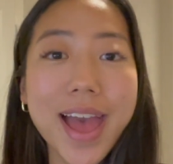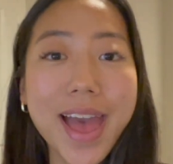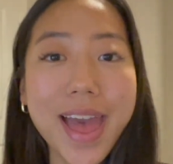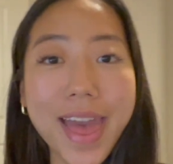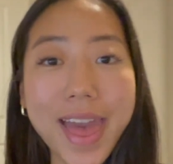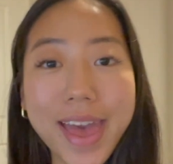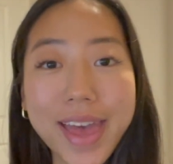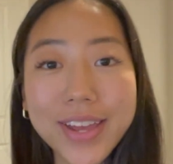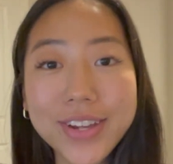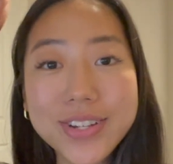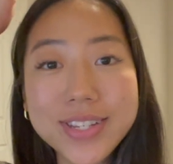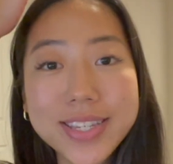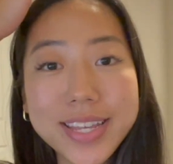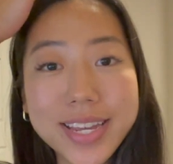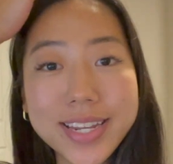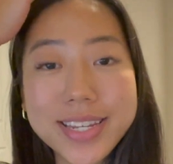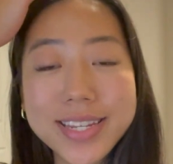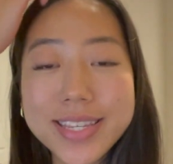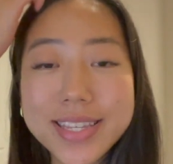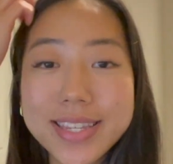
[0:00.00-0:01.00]
and just
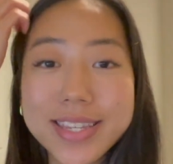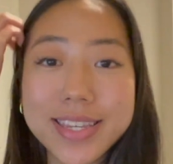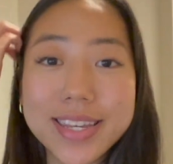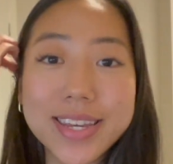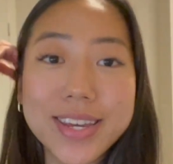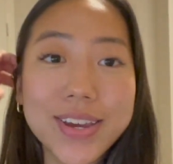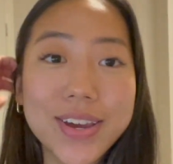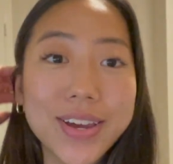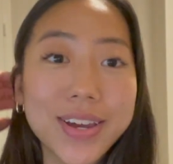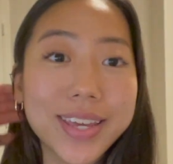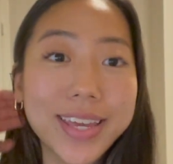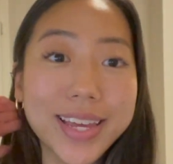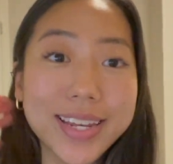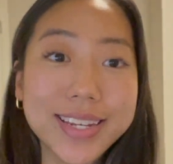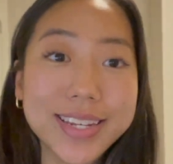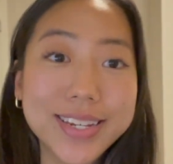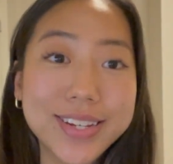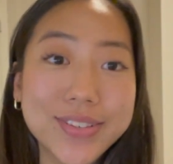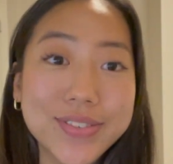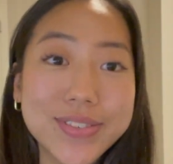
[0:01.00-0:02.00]
get to see get
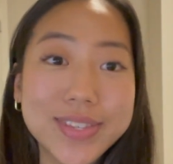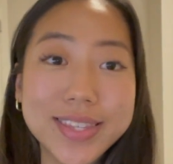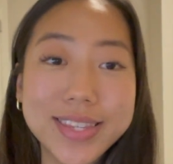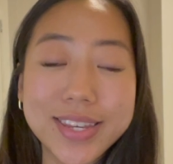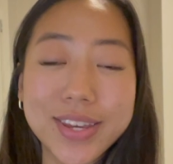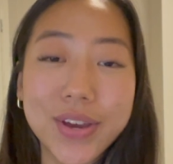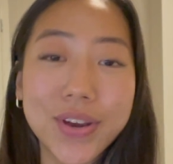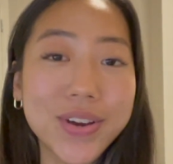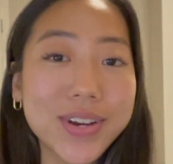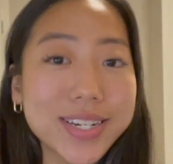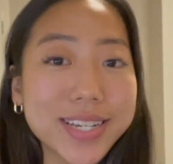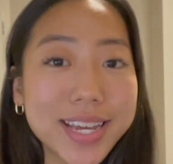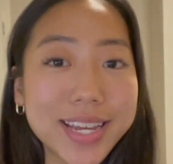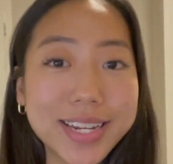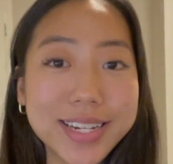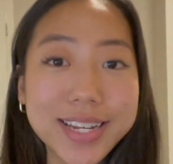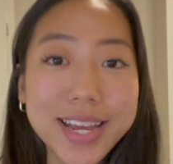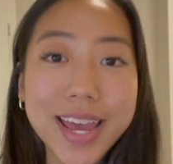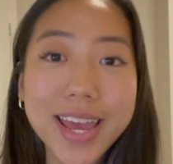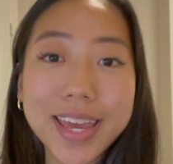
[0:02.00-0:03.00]
to see her day
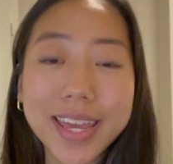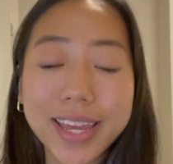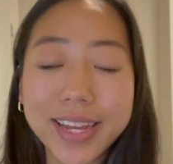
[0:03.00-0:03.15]
to day,